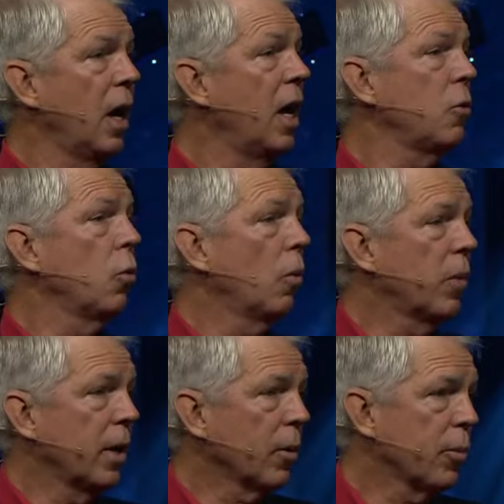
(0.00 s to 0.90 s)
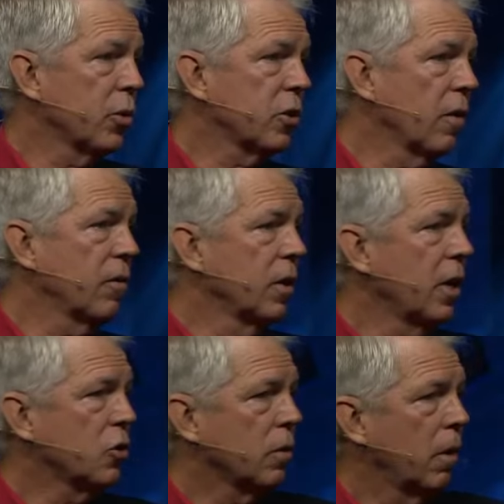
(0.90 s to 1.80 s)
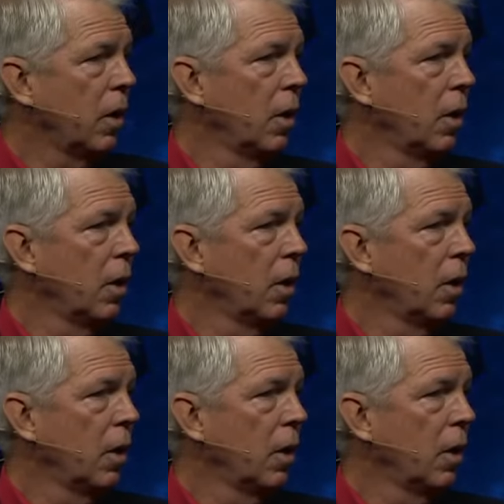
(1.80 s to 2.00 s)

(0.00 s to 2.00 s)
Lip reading: and you won't be able to preserve the nation.